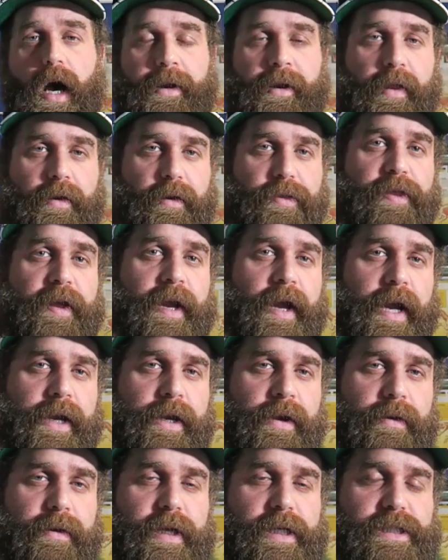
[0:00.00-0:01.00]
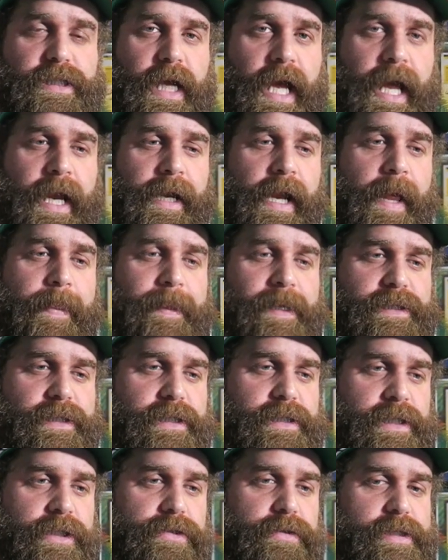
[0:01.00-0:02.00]
Another thing I noticed, and this
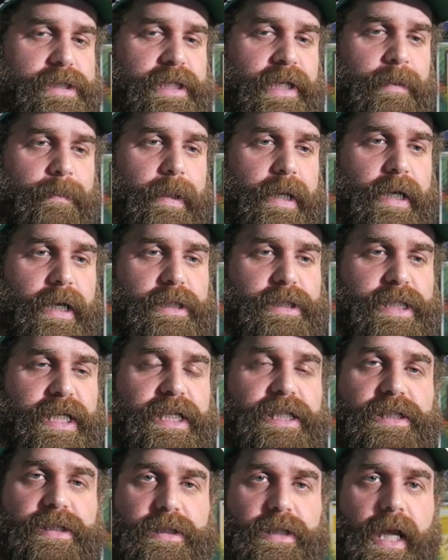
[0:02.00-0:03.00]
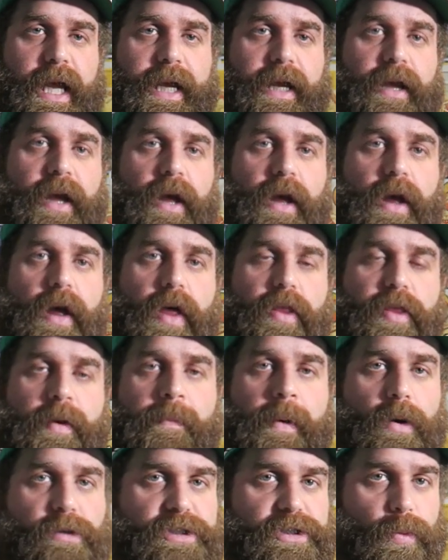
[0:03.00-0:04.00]
is interesting, because he's like
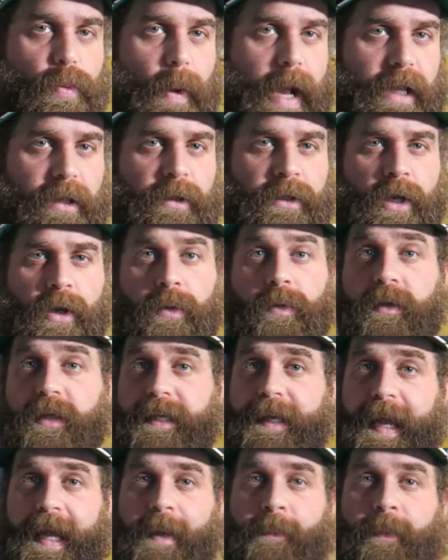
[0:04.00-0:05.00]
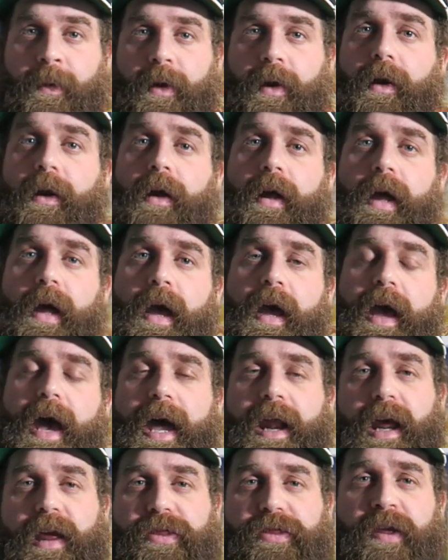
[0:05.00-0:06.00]
the most well-known gamer,
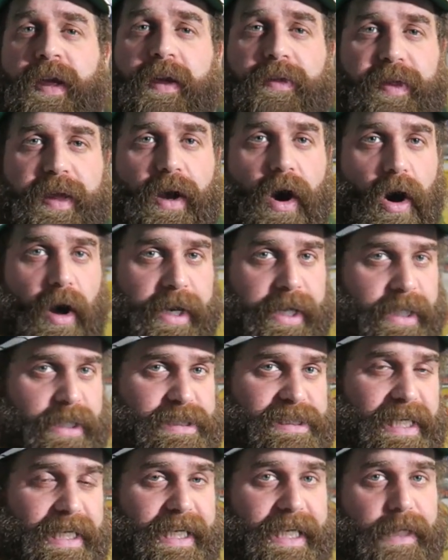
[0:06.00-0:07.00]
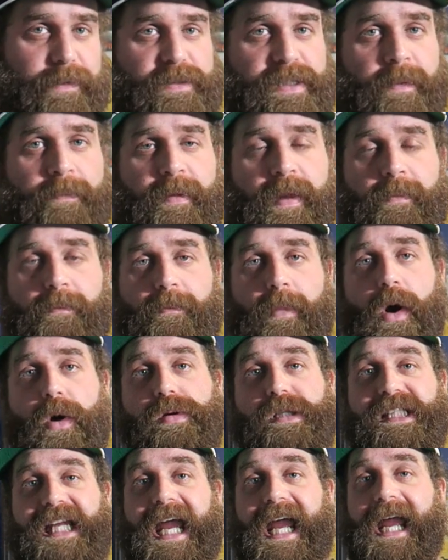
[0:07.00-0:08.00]
and I think the audience that gives him the
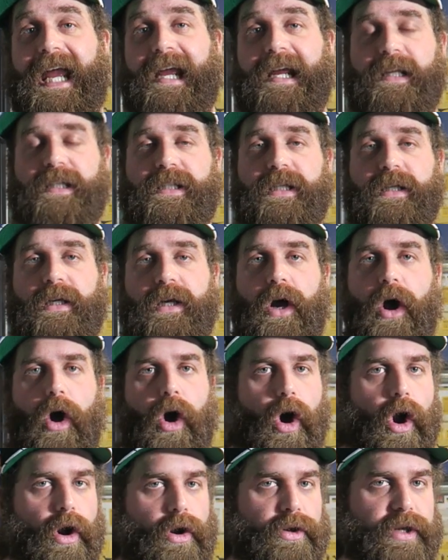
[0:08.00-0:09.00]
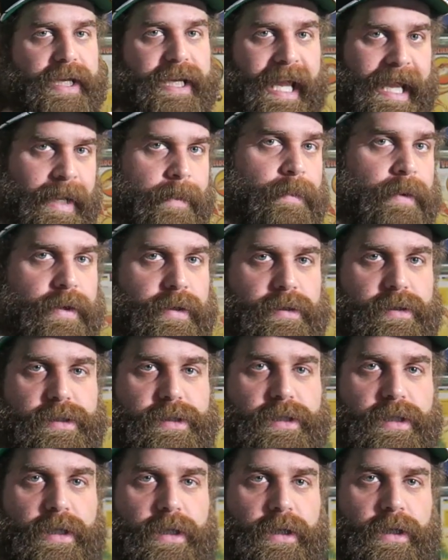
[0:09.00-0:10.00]
most hate are
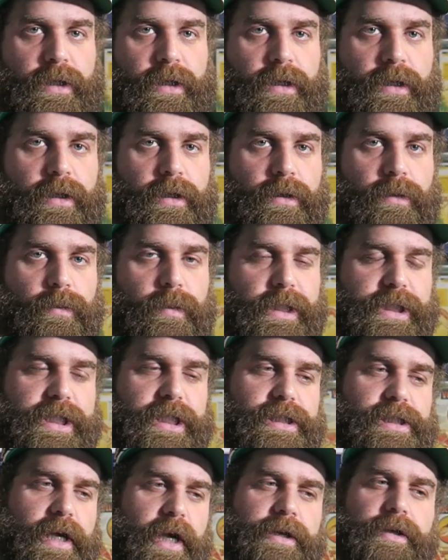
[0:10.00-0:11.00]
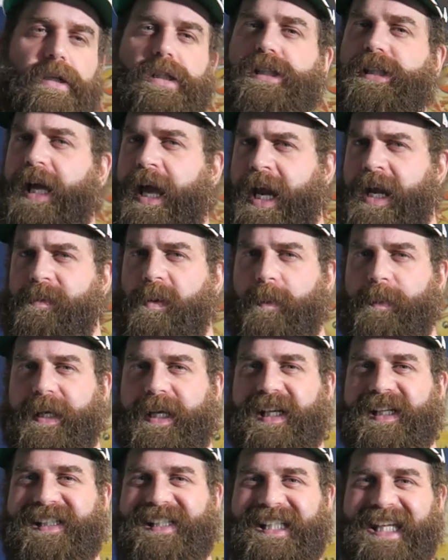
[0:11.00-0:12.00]
gamers. Which is understandable
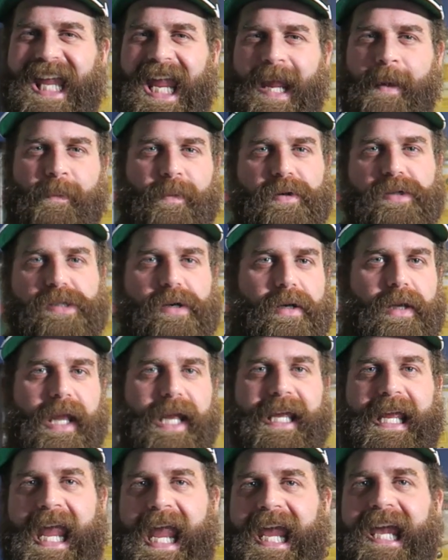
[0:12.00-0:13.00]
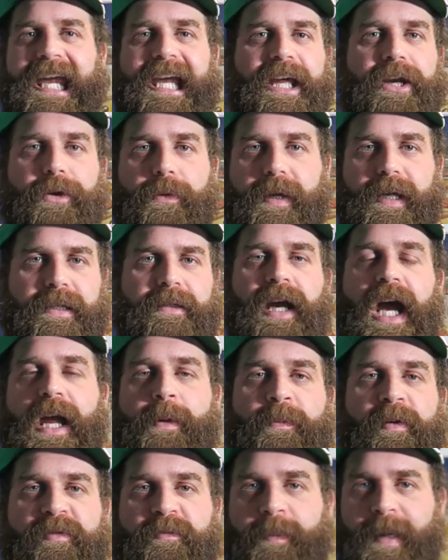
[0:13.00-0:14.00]
because gamers are like hatery
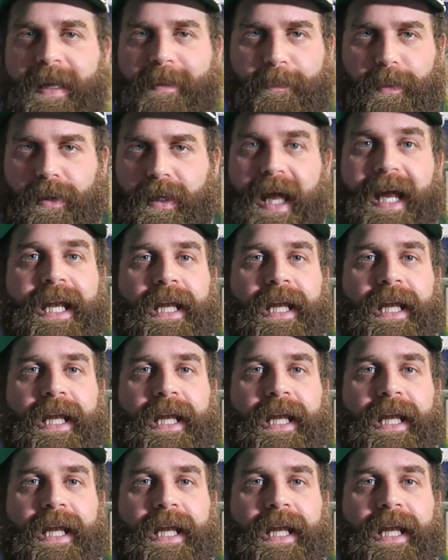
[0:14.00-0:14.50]
type of people